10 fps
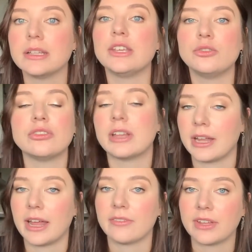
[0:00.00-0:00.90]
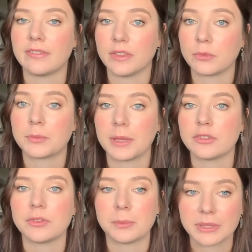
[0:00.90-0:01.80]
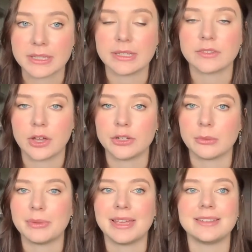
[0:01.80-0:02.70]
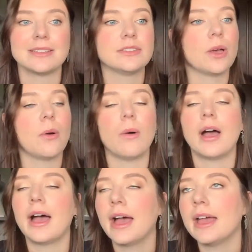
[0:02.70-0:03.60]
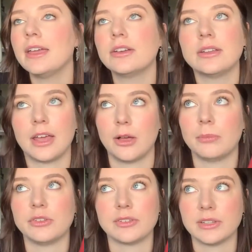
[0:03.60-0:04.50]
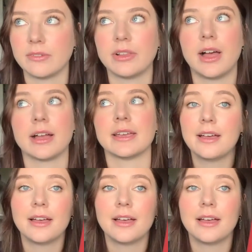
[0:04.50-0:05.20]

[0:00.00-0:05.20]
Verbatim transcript: Like you should not have to have these responsibilities on your plate. So I couldn't help but just love Lochan.